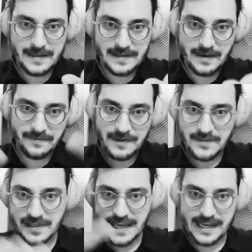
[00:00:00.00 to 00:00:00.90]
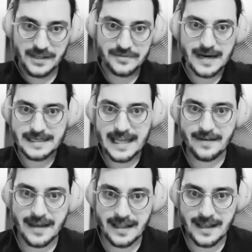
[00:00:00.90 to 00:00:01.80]
different scales right
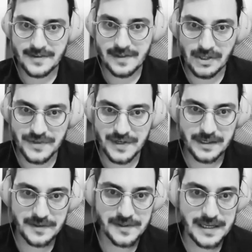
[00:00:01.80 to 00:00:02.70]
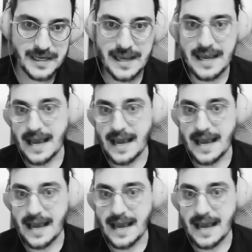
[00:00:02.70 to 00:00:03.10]
now simultaneously.